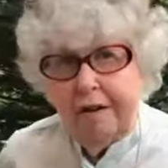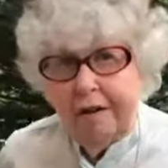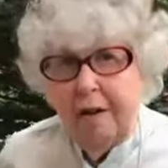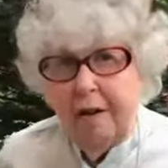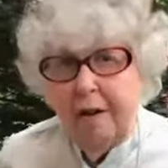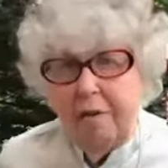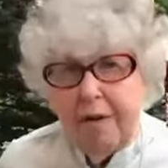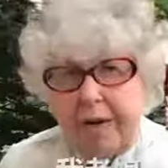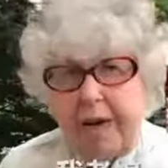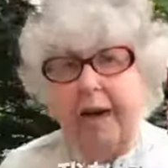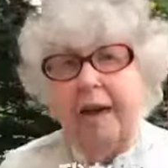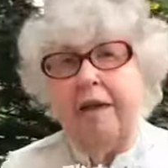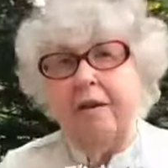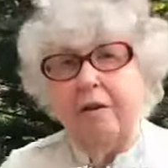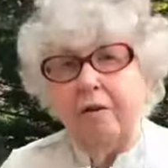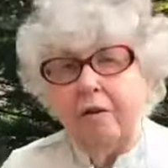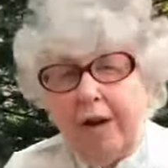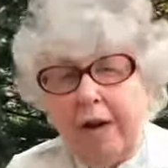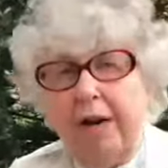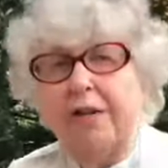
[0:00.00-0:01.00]
Okay,
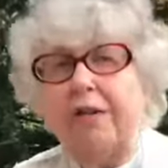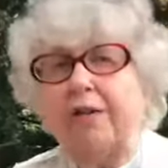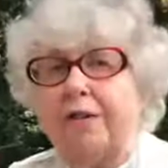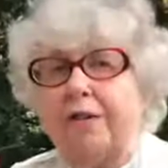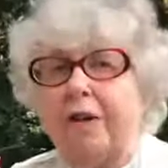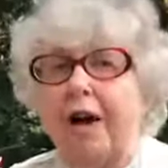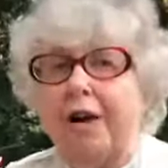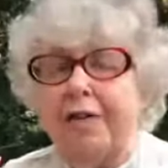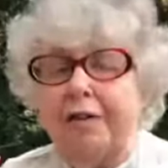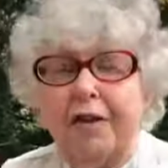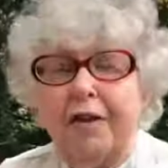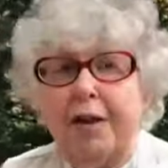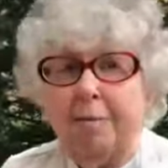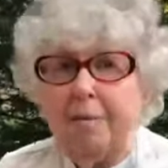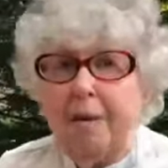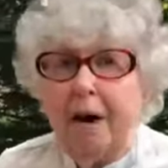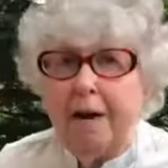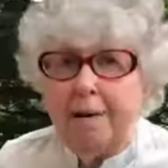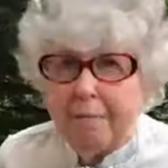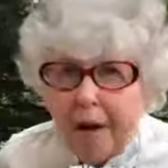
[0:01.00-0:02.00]
like criticizing
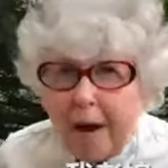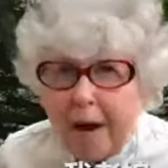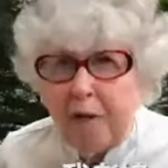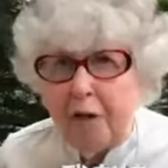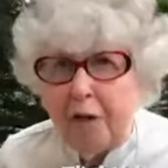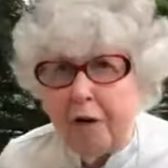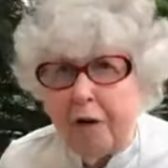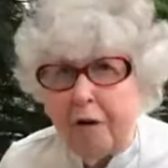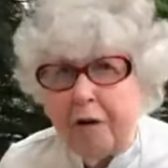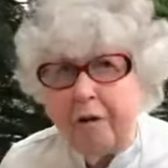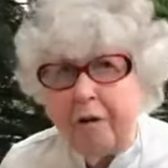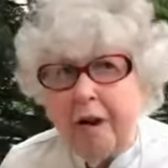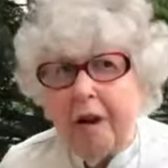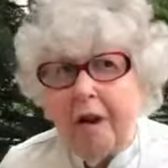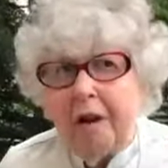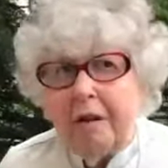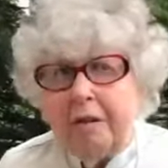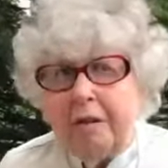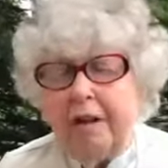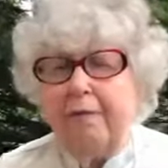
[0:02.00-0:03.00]
my mother,
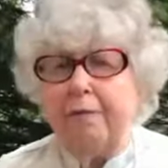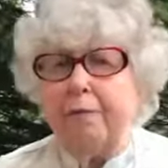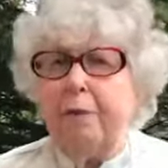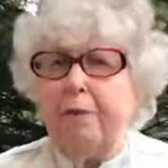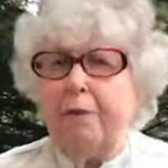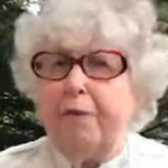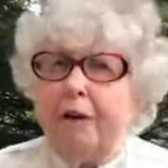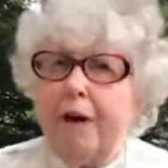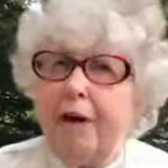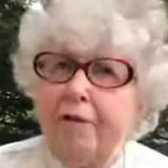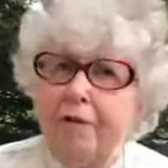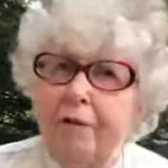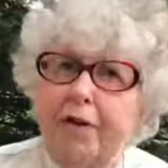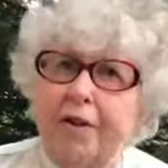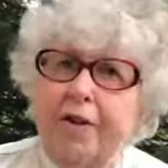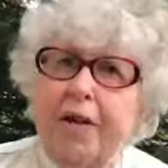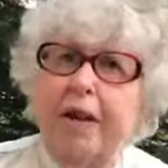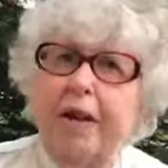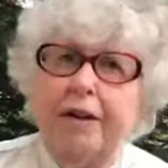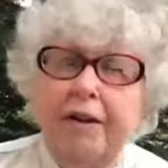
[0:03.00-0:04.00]
lived with us for
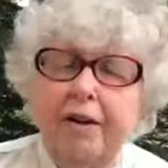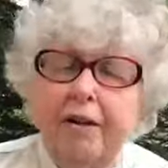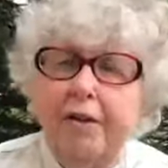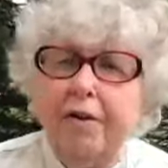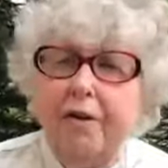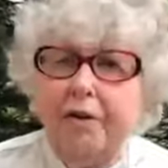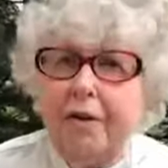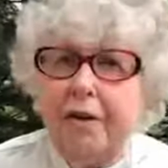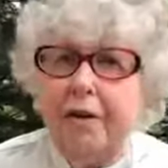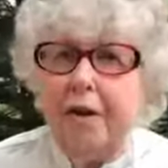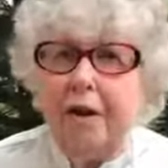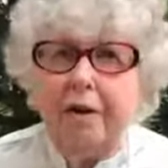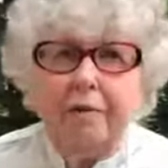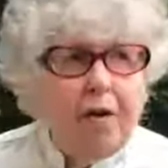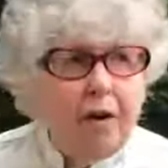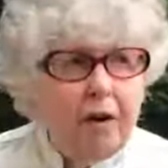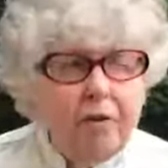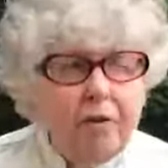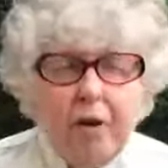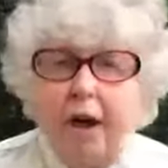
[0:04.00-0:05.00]
10 years of
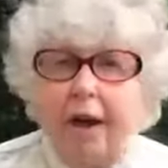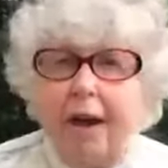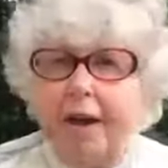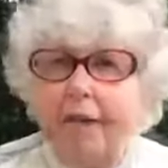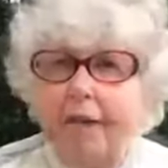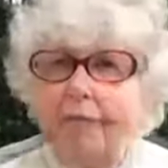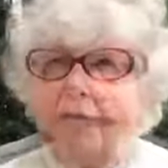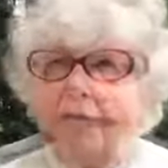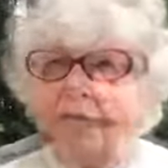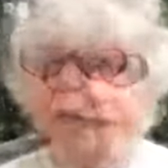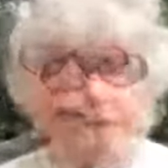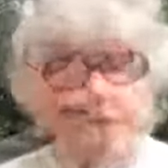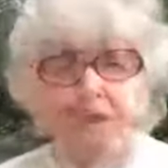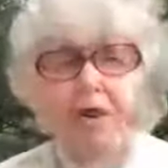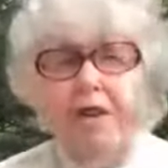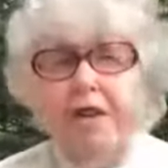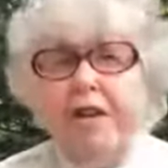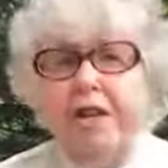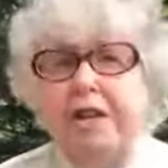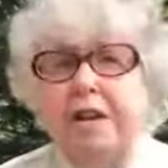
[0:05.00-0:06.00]
our lives. For
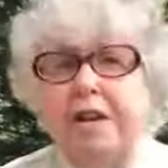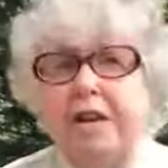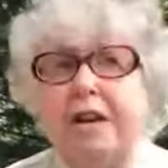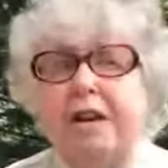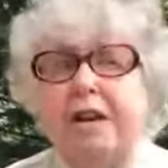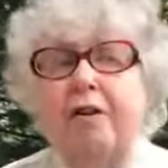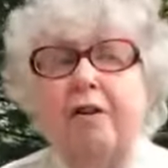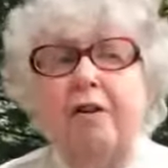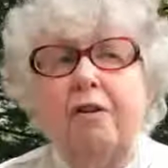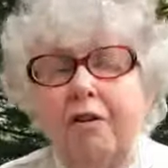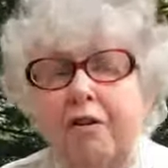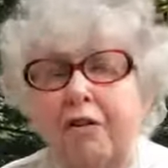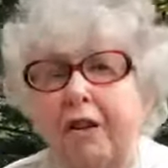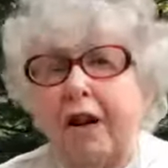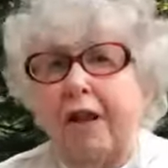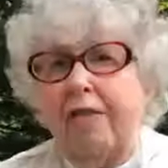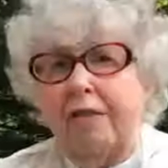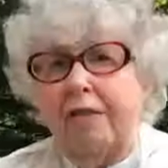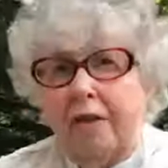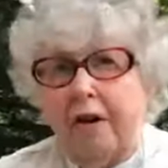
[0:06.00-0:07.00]
years,
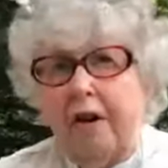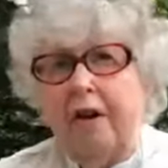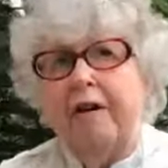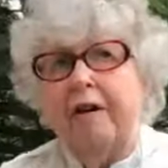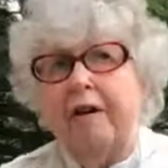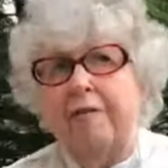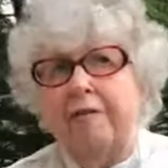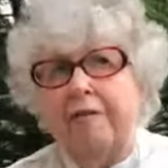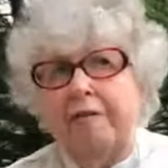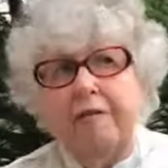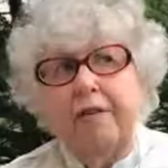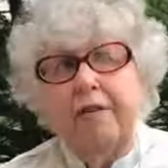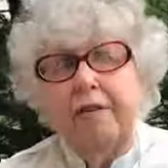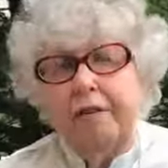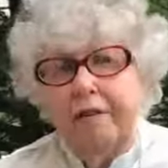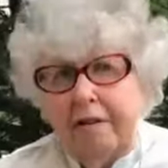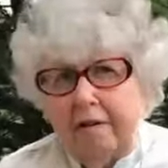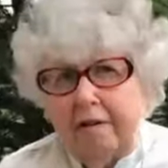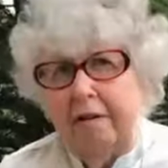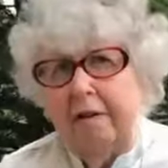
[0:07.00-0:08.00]
I thought of,
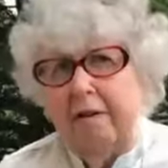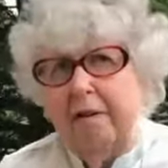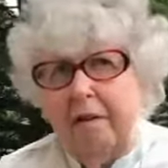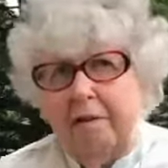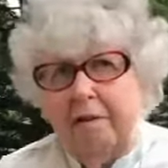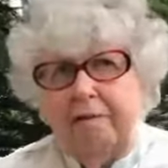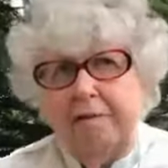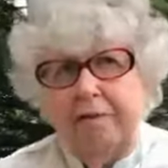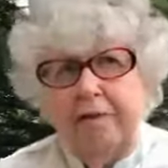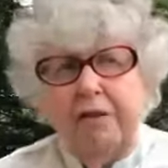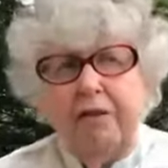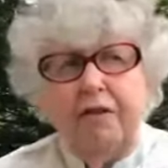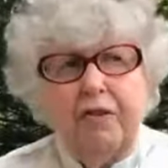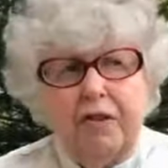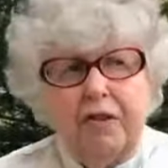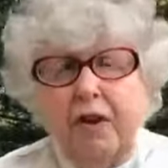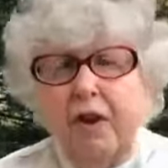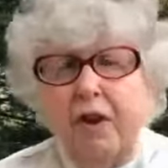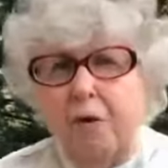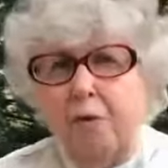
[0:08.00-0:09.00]
of this
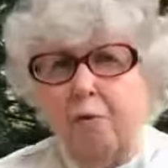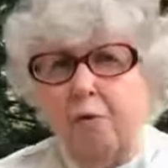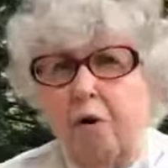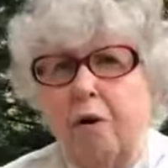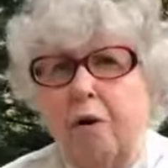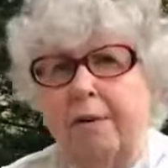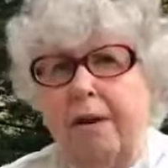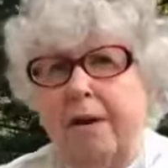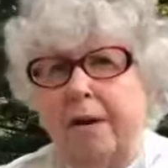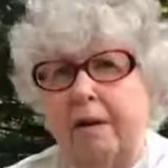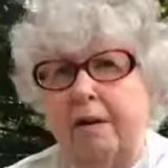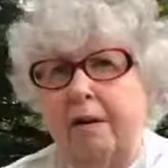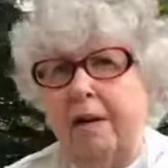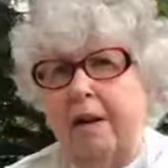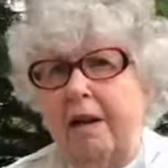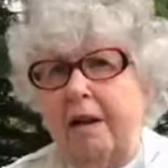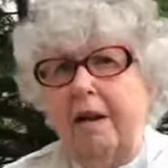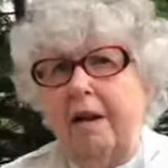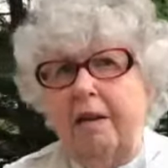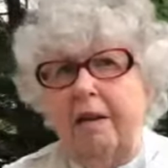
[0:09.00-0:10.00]
woman
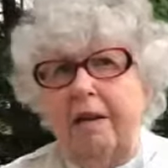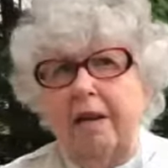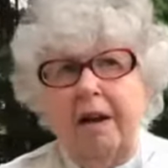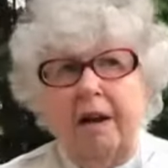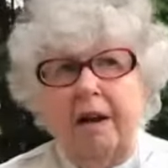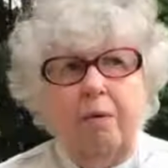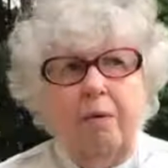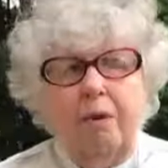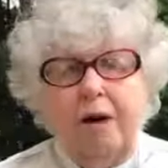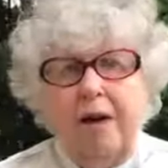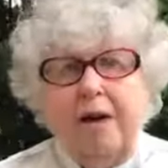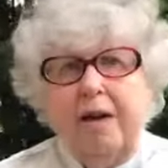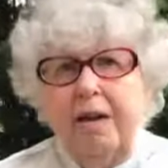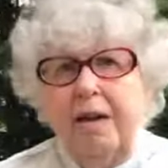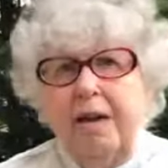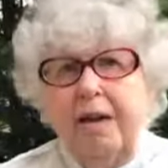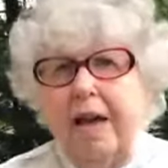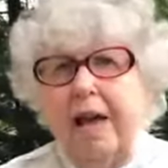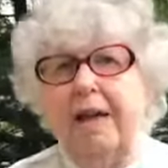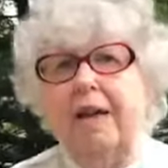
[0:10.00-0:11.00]
and how I
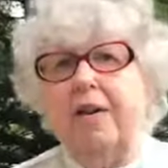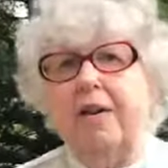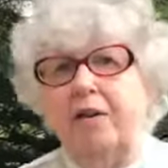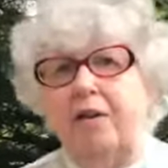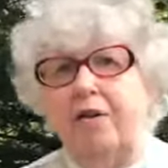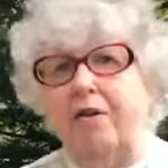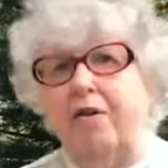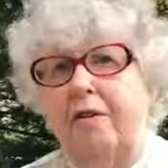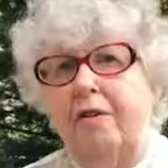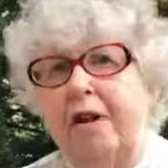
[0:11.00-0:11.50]
hated her.